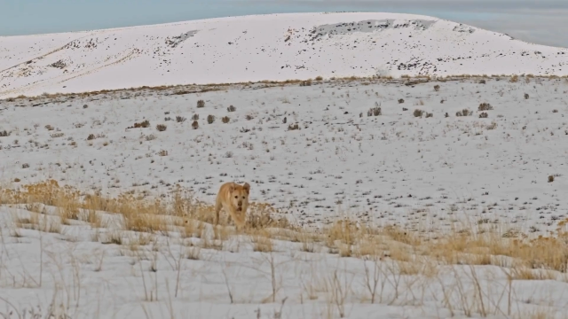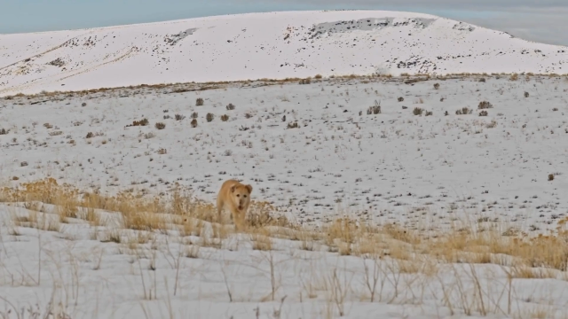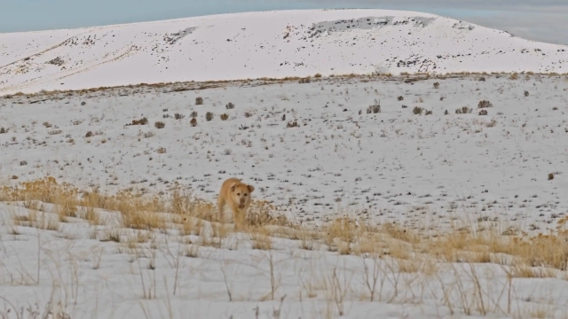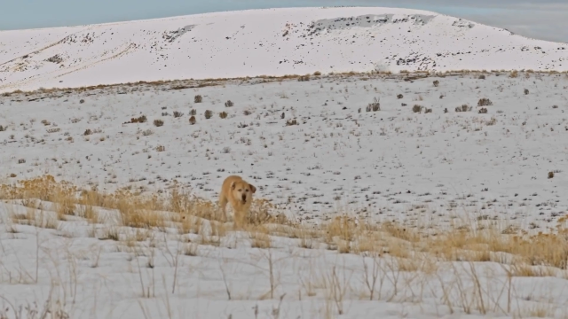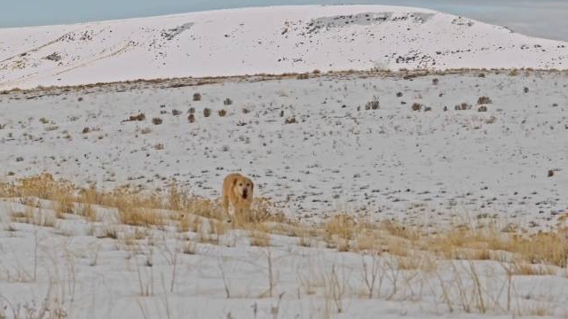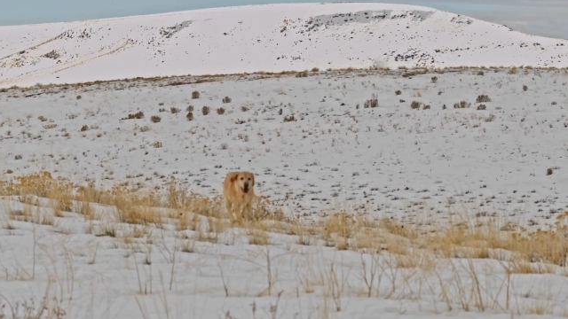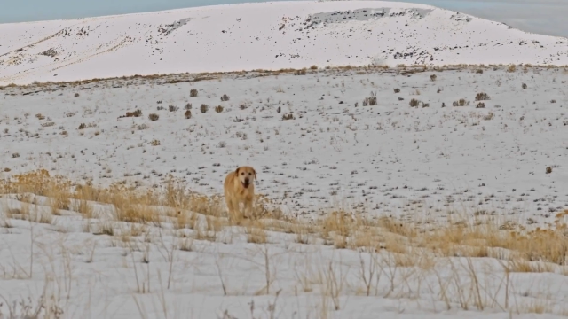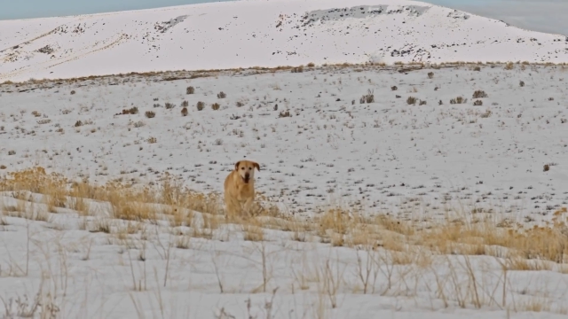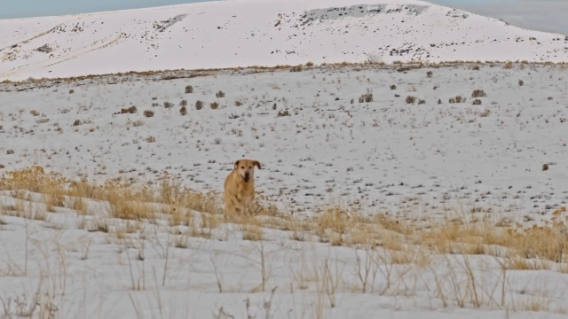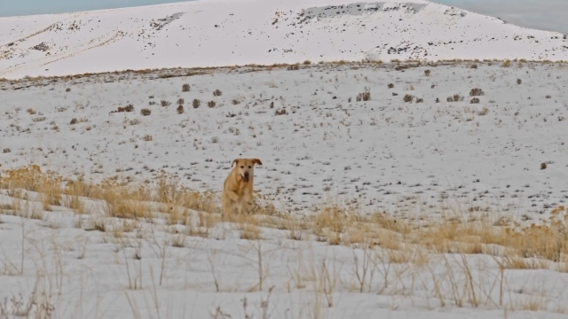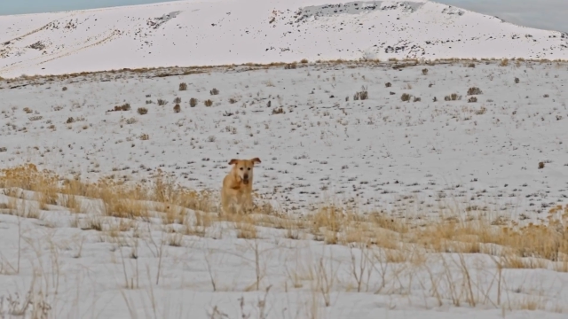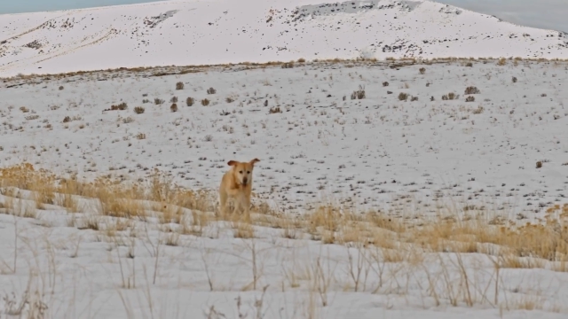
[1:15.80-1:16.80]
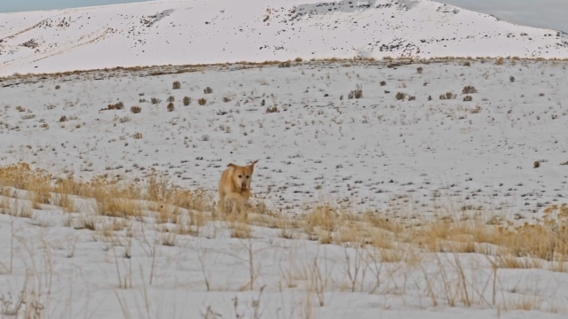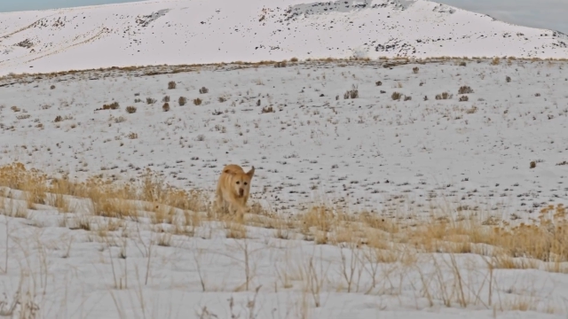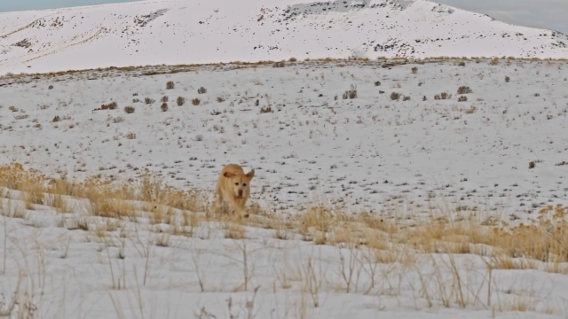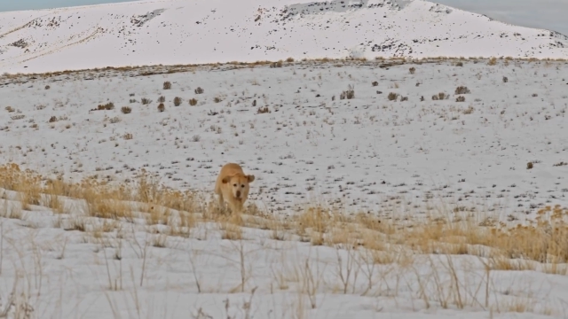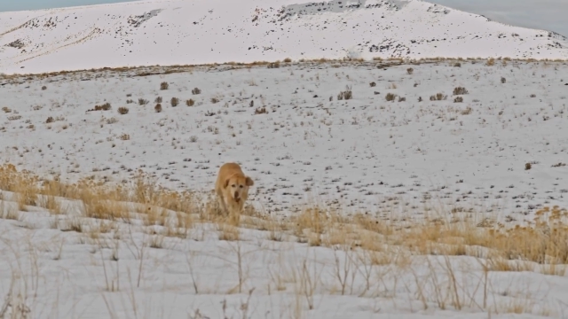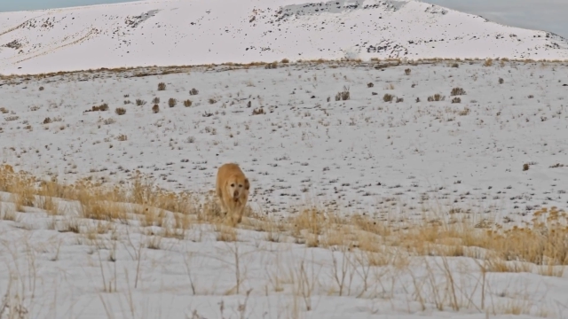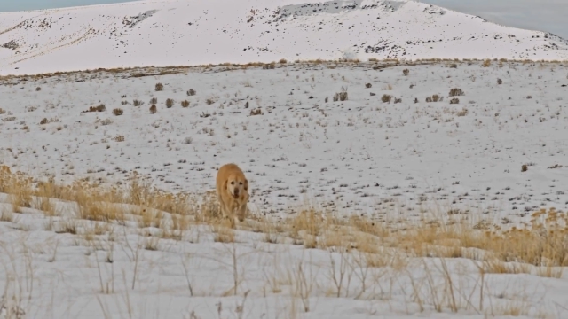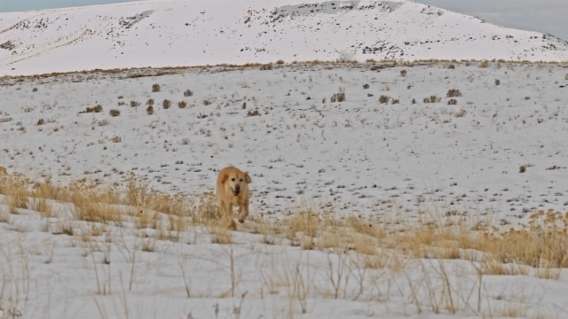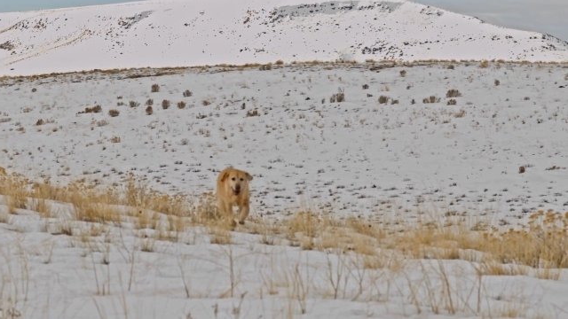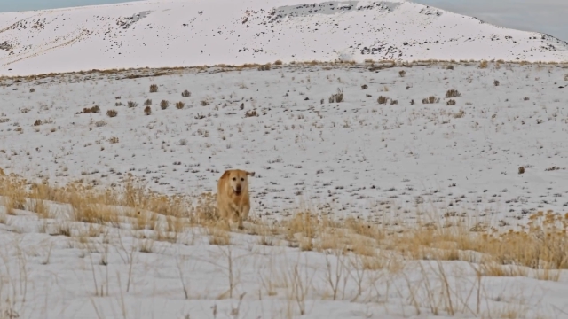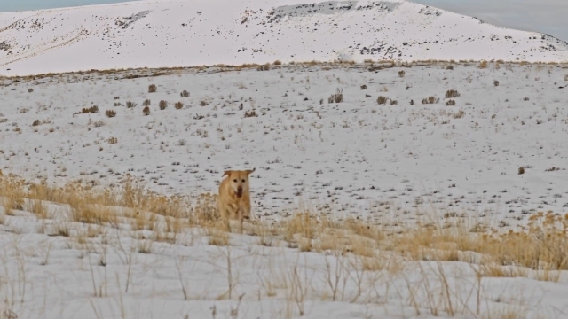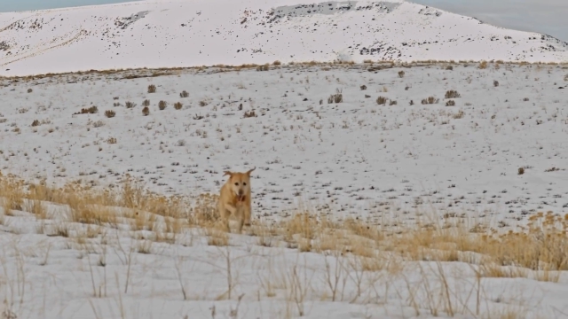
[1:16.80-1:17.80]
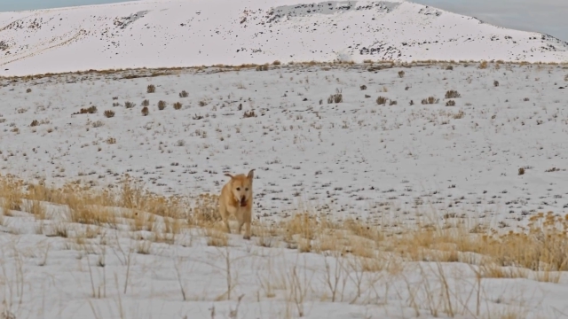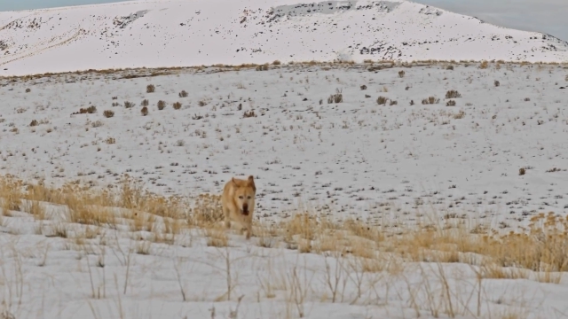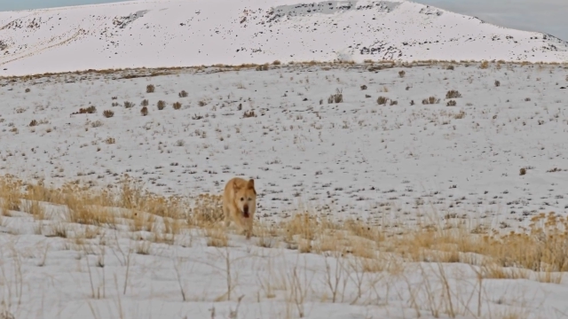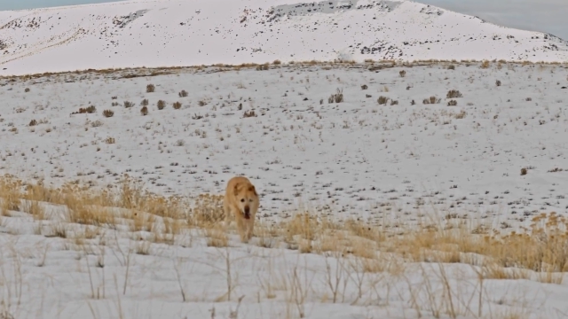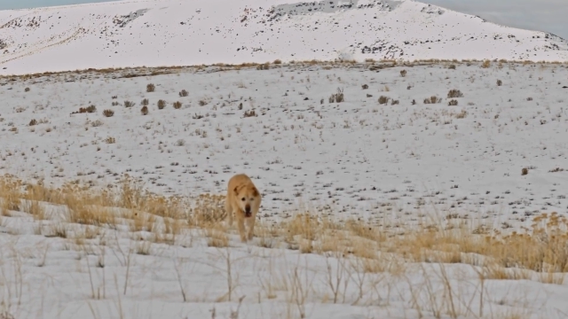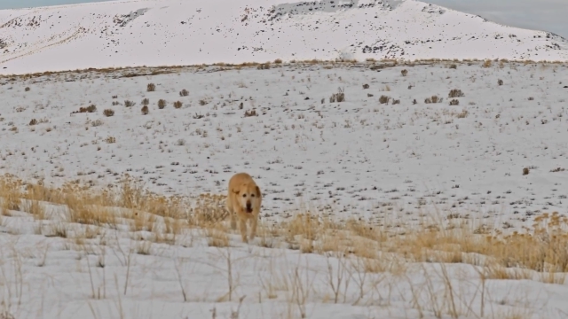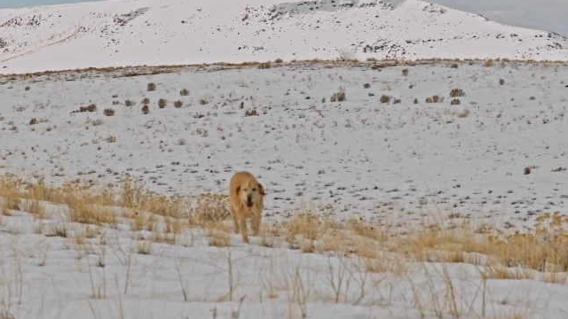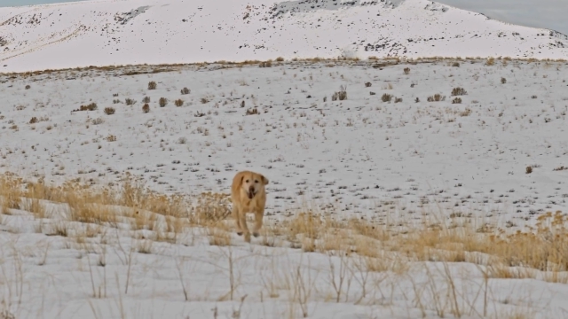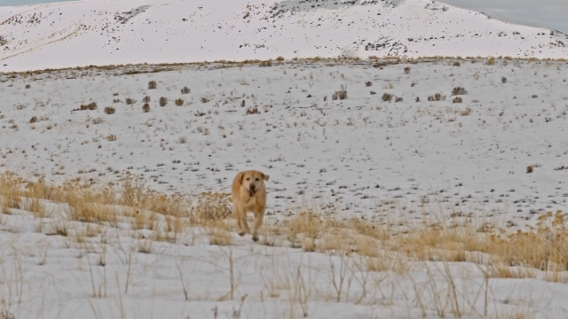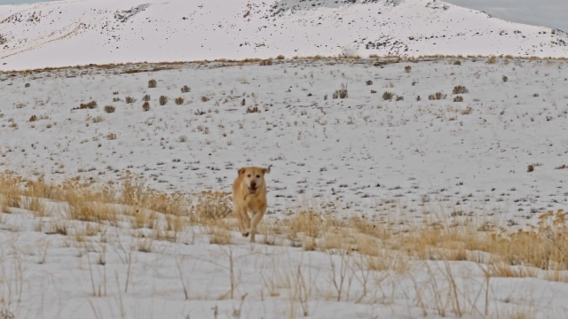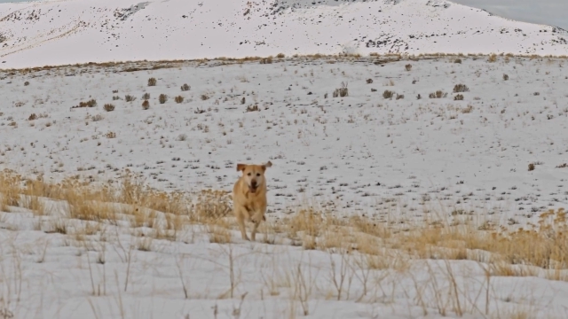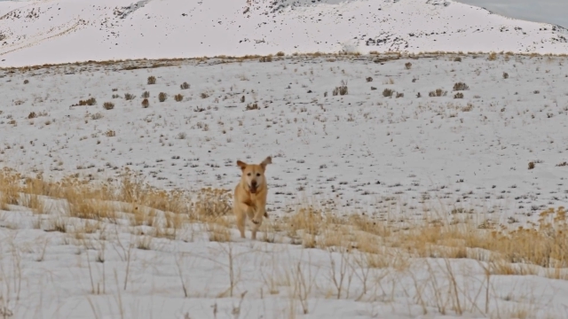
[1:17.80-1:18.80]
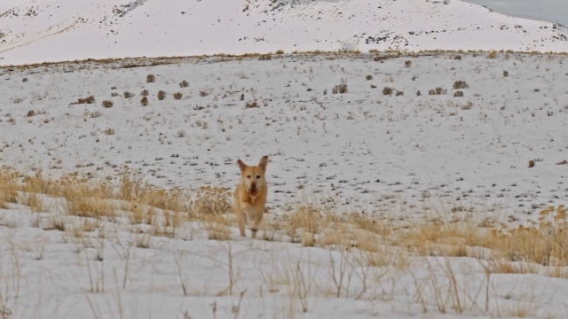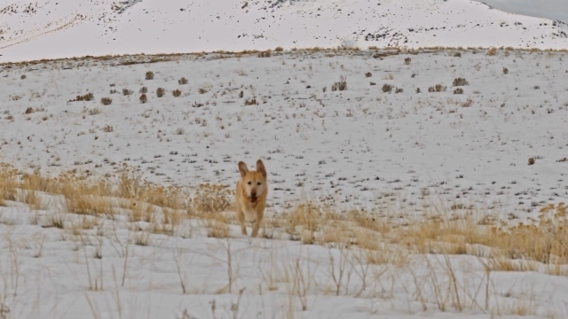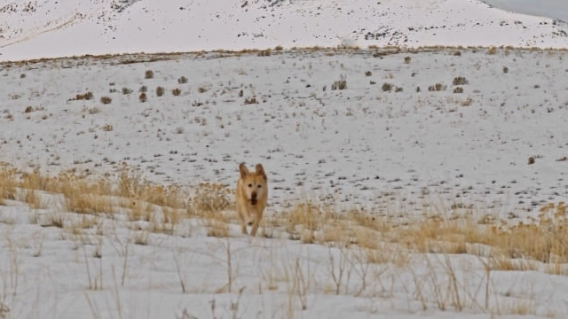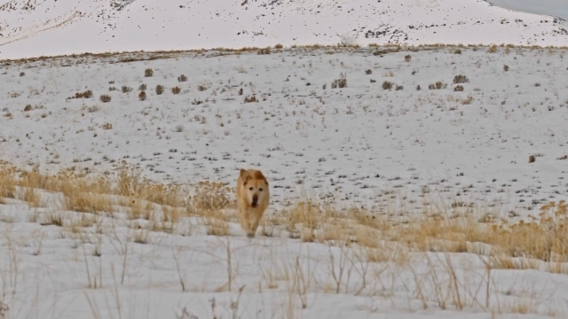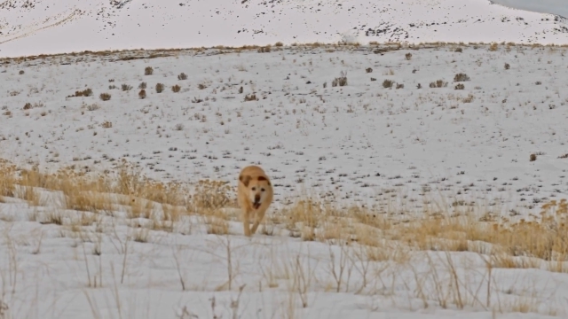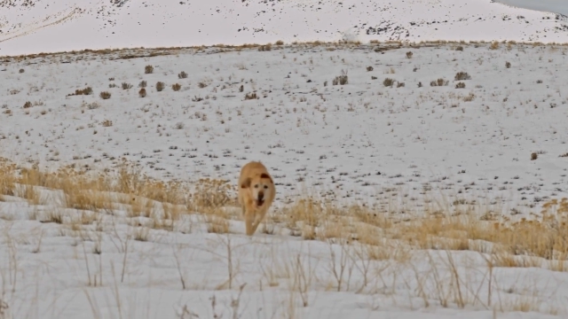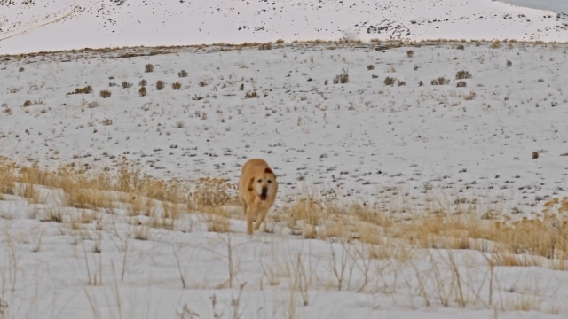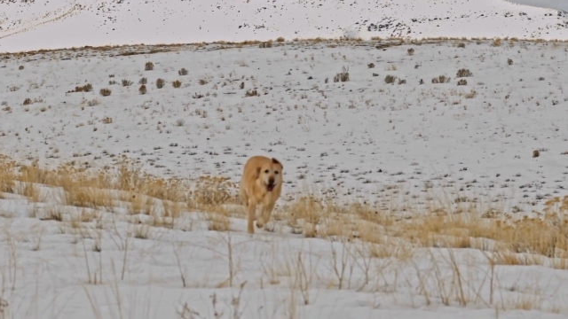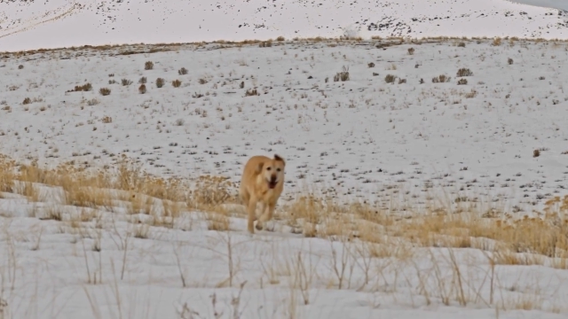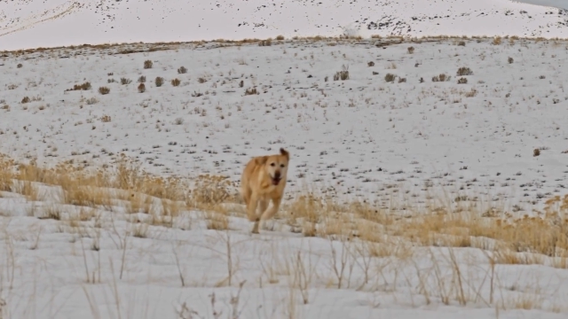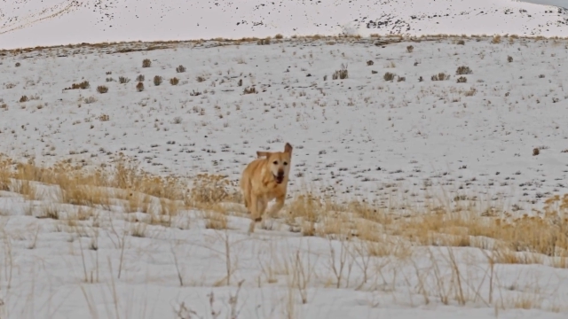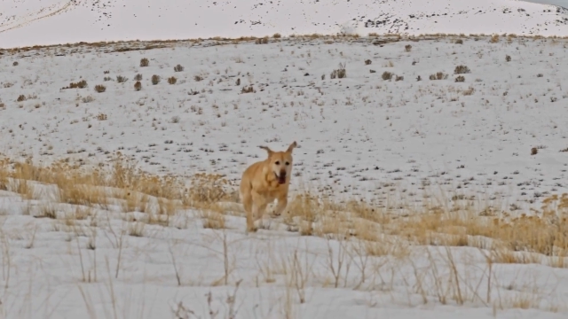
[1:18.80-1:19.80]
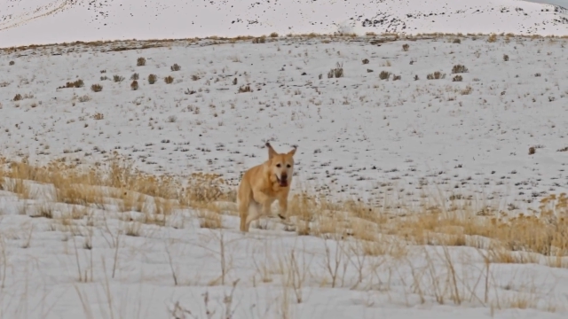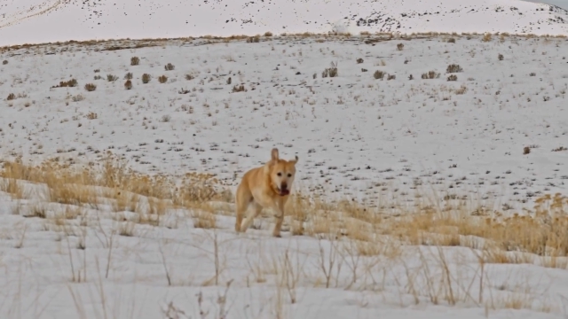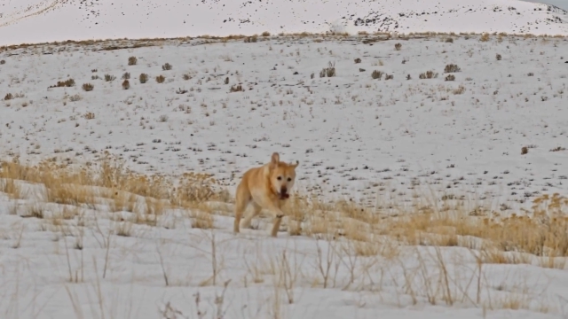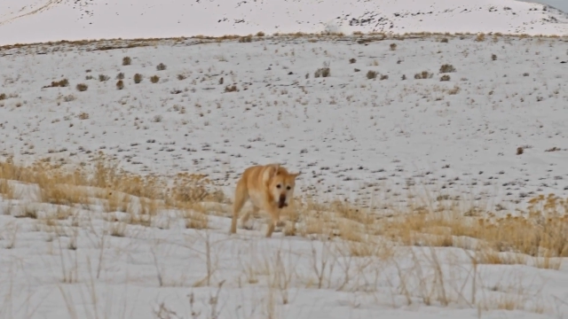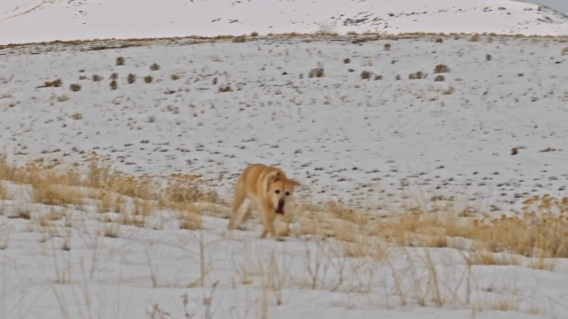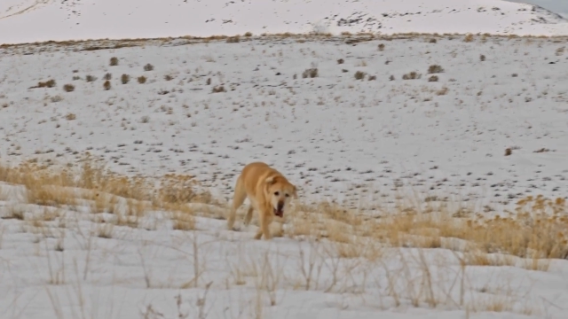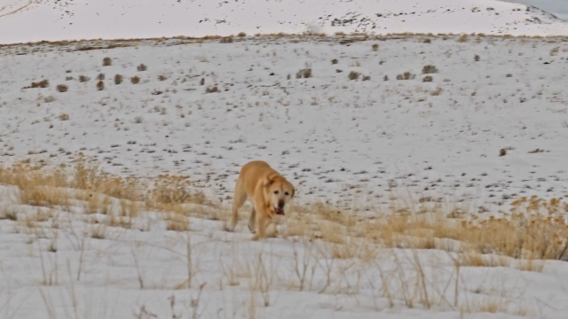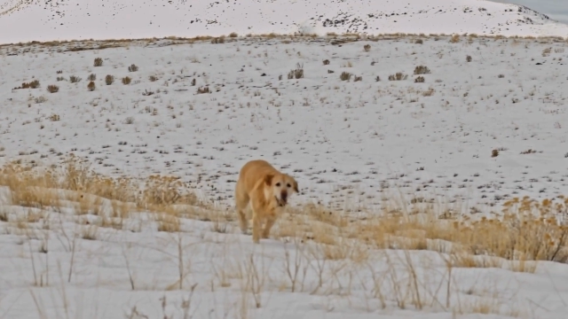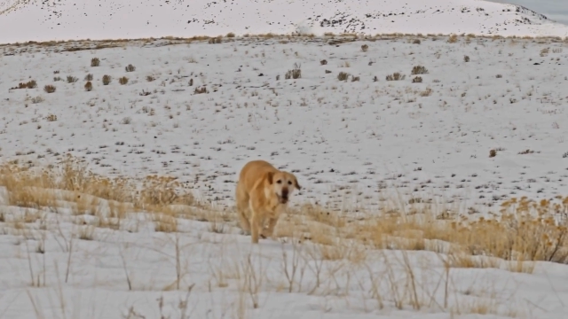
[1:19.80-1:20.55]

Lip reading: [unreadable: no face in view]